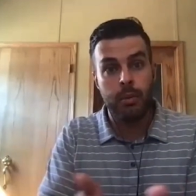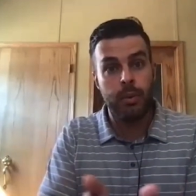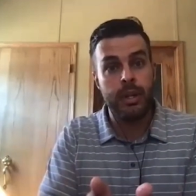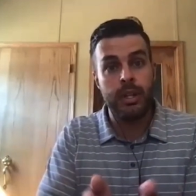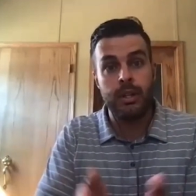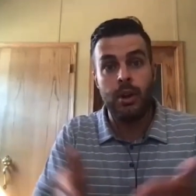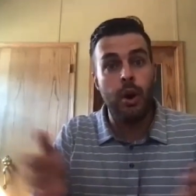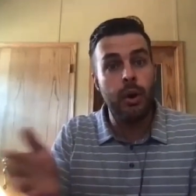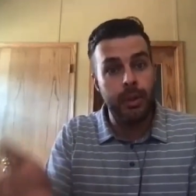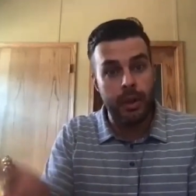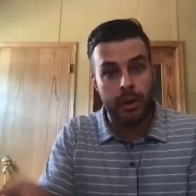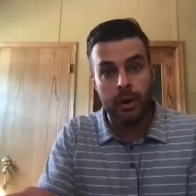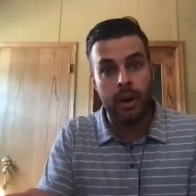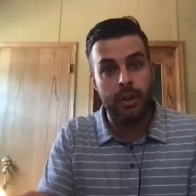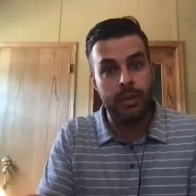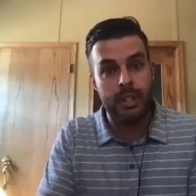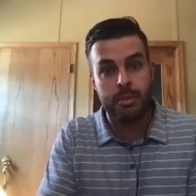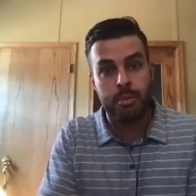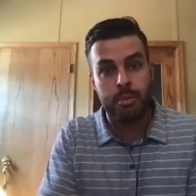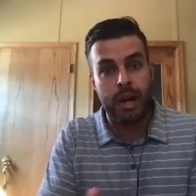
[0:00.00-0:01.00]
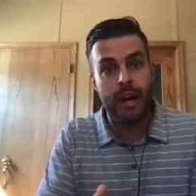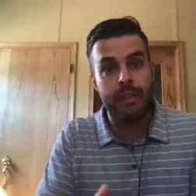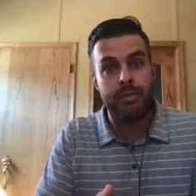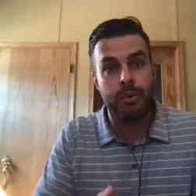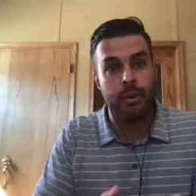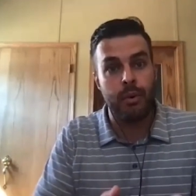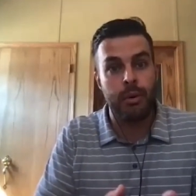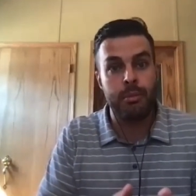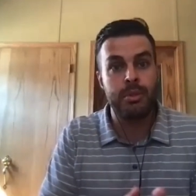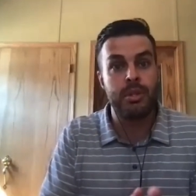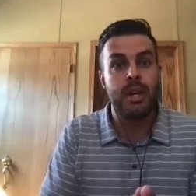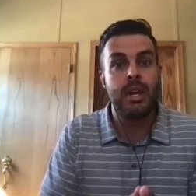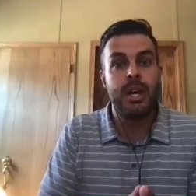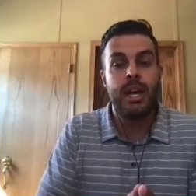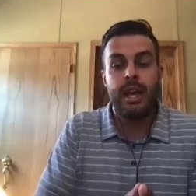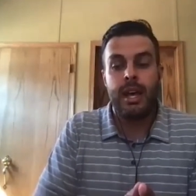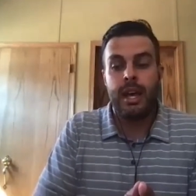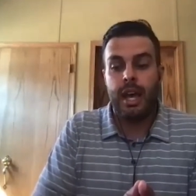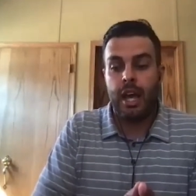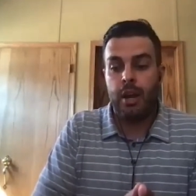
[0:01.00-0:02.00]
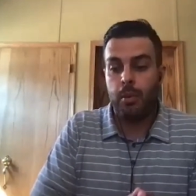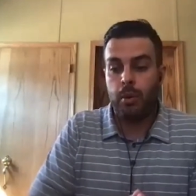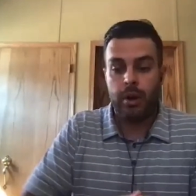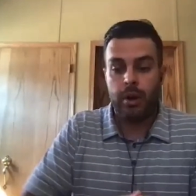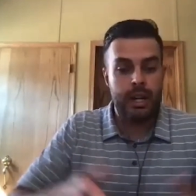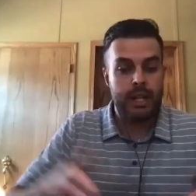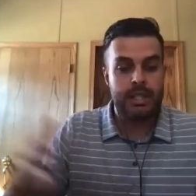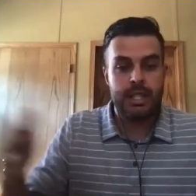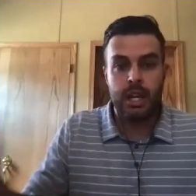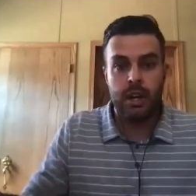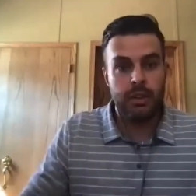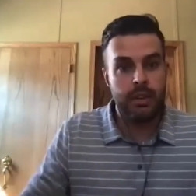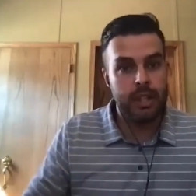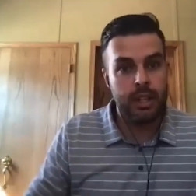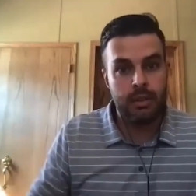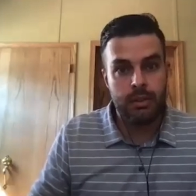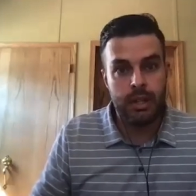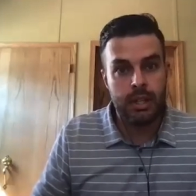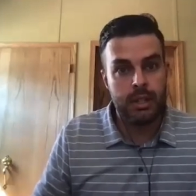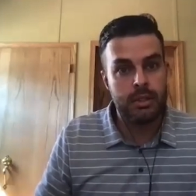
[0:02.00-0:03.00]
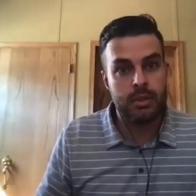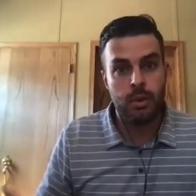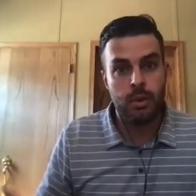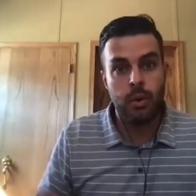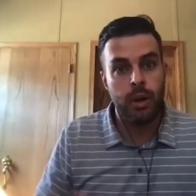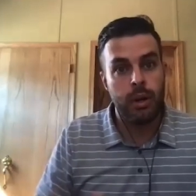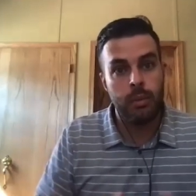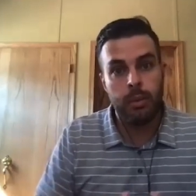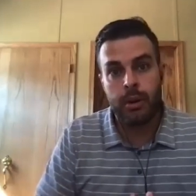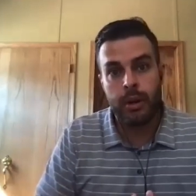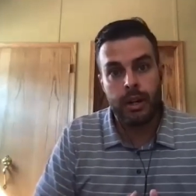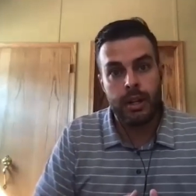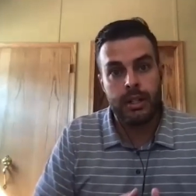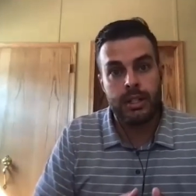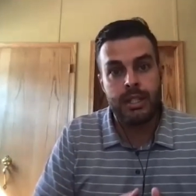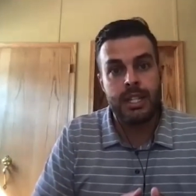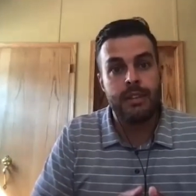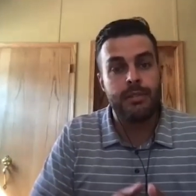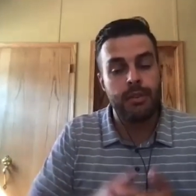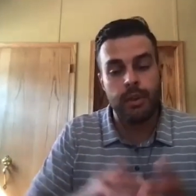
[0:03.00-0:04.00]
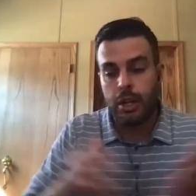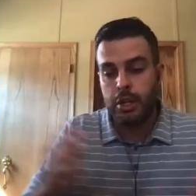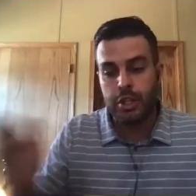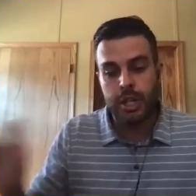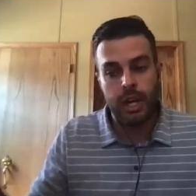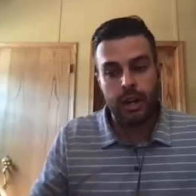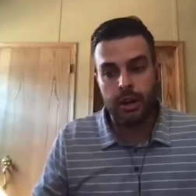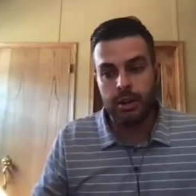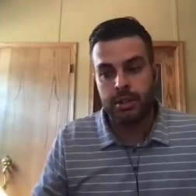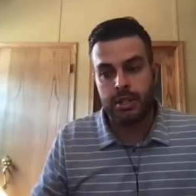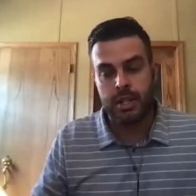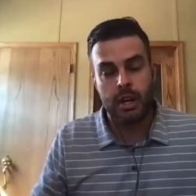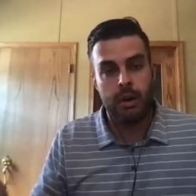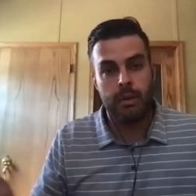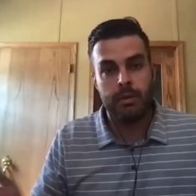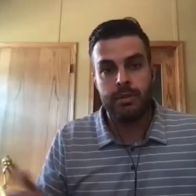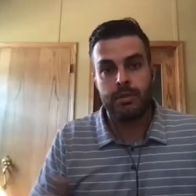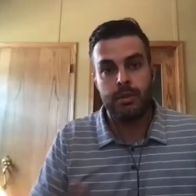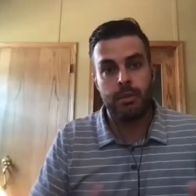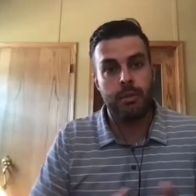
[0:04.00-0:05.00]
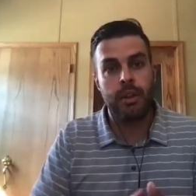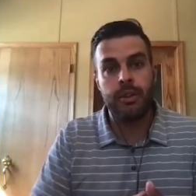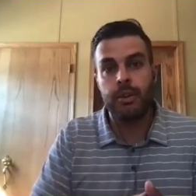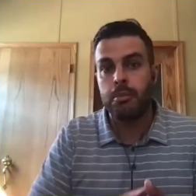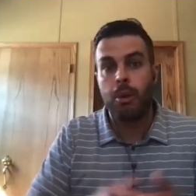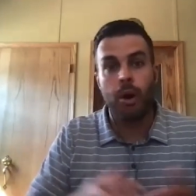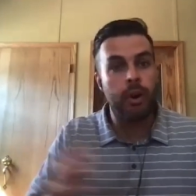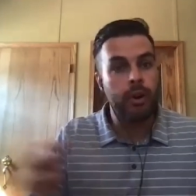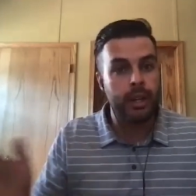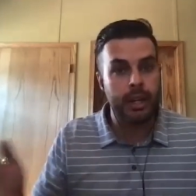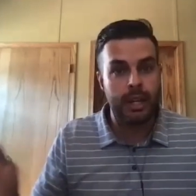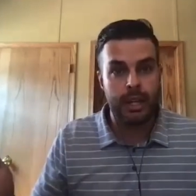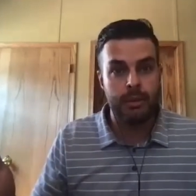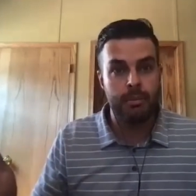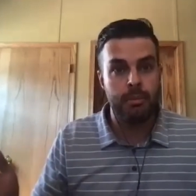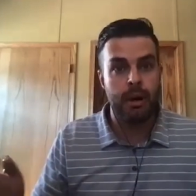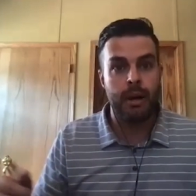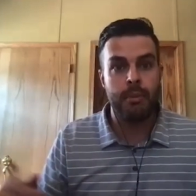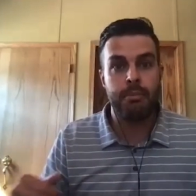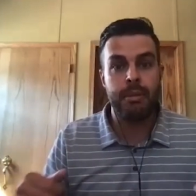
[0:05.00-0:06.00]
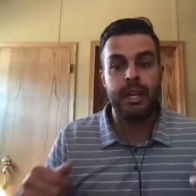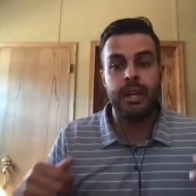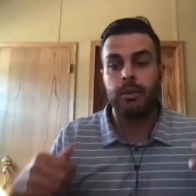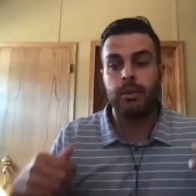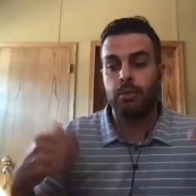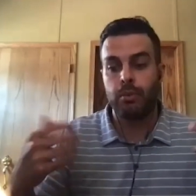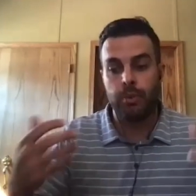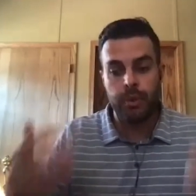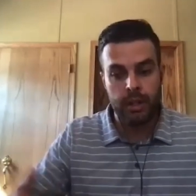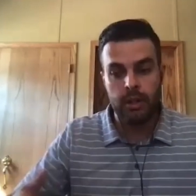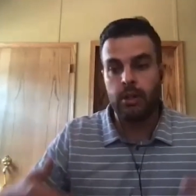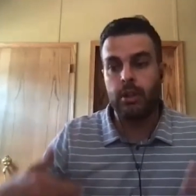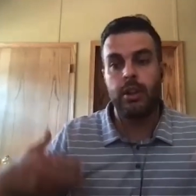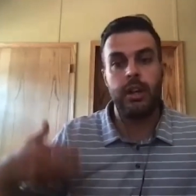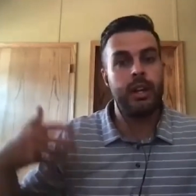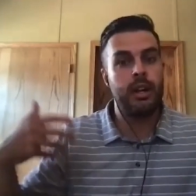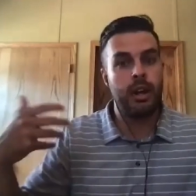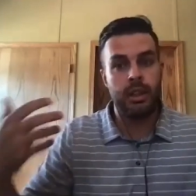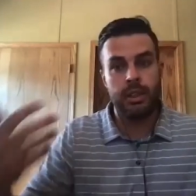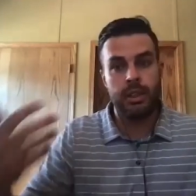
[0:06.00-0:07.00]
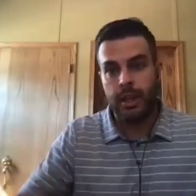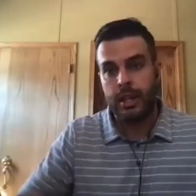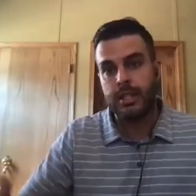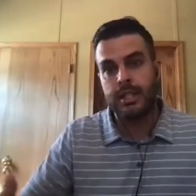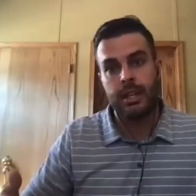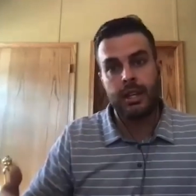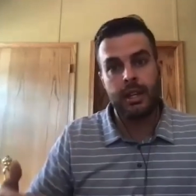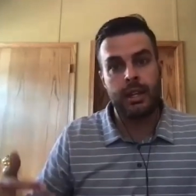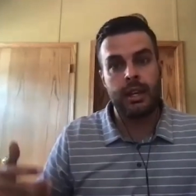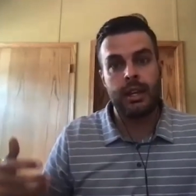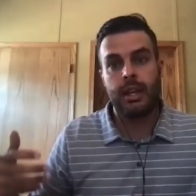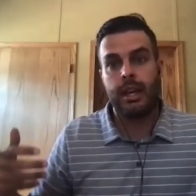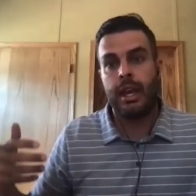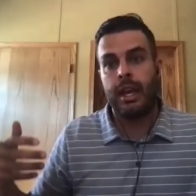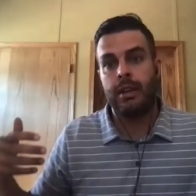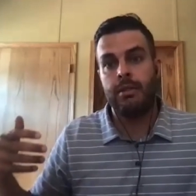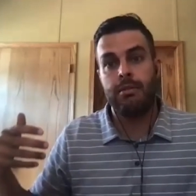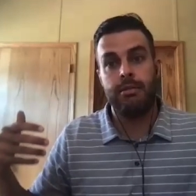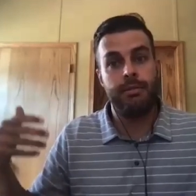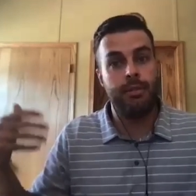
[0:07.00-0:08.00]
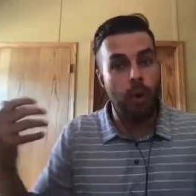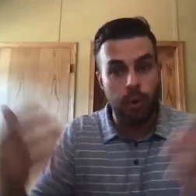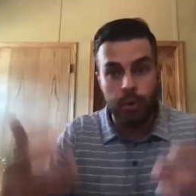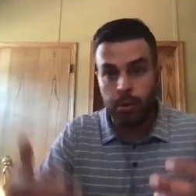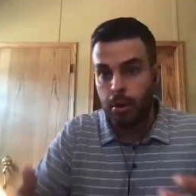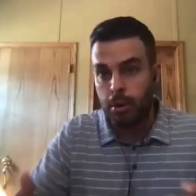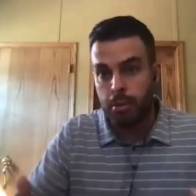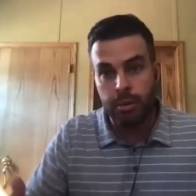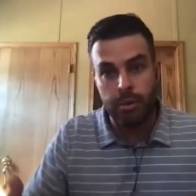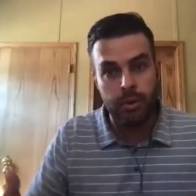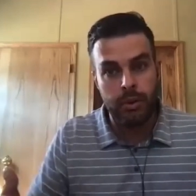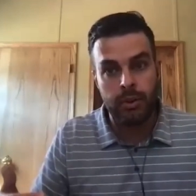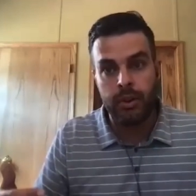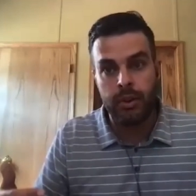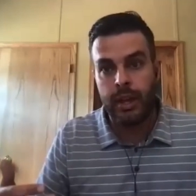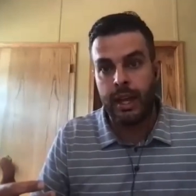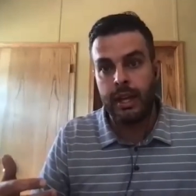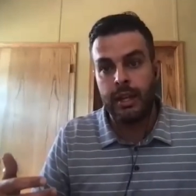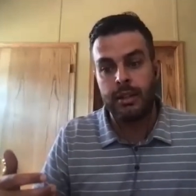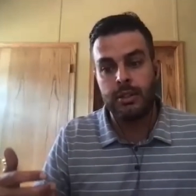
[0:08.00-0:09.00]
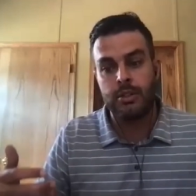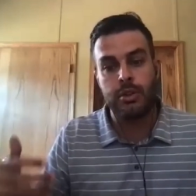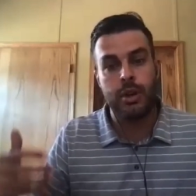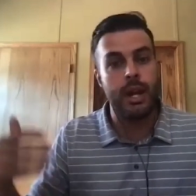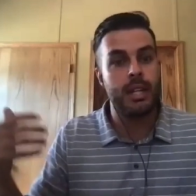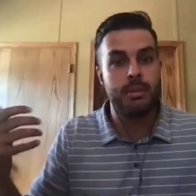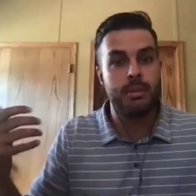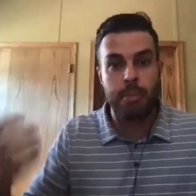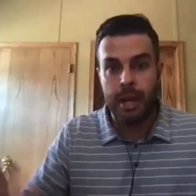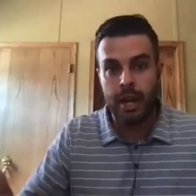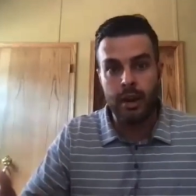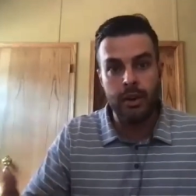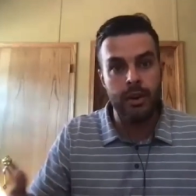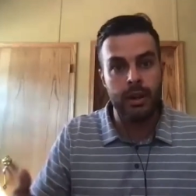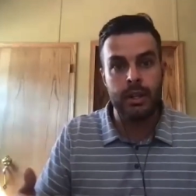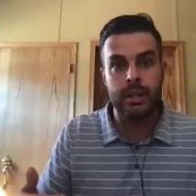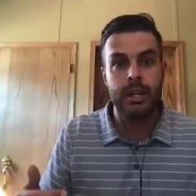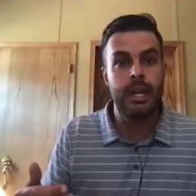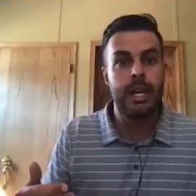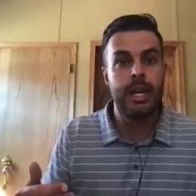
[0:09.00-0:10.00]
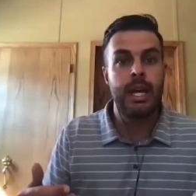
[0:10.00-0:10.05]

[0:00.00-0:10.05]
We know they're on these platforms and we're going to tell a unique story. We're going to differentiate ourselves from other marketing by being real and authentic and vulnerable and transparent.